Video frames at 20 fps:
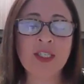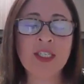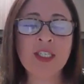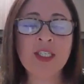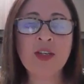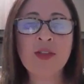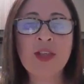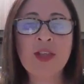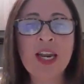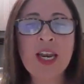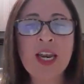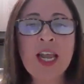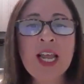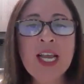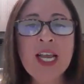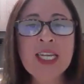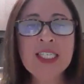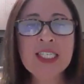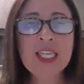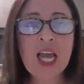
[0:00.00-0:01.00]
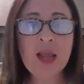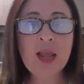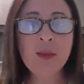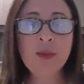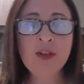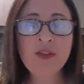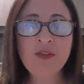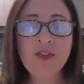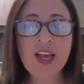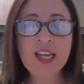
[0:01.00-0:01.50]
And so that time
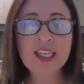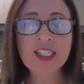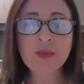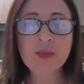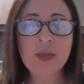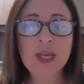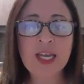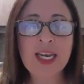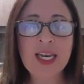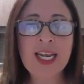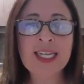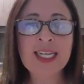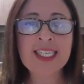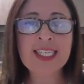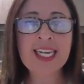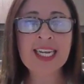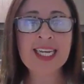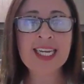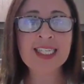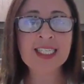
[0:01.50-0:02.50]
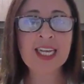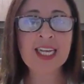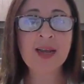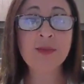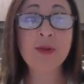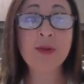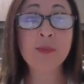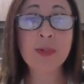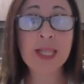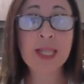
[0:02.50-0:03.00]
investment and taking
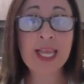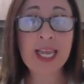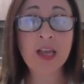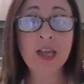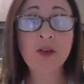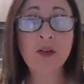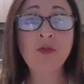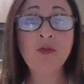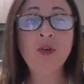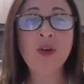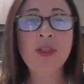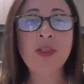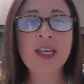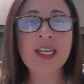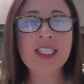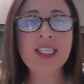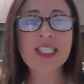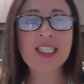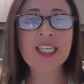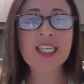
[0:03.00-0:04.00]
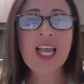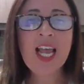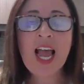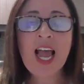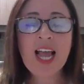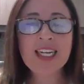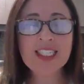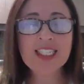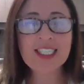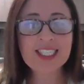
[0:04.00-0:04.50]
time to plan for this,
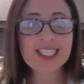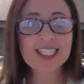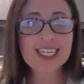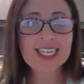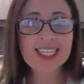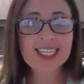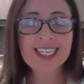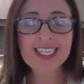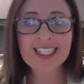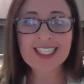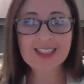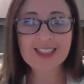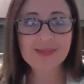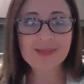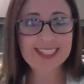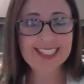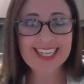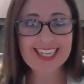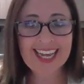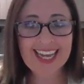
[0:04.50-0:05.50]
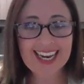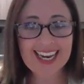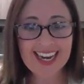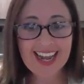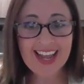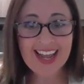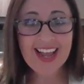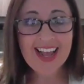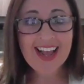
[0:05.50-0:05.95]
I just think needs to be said.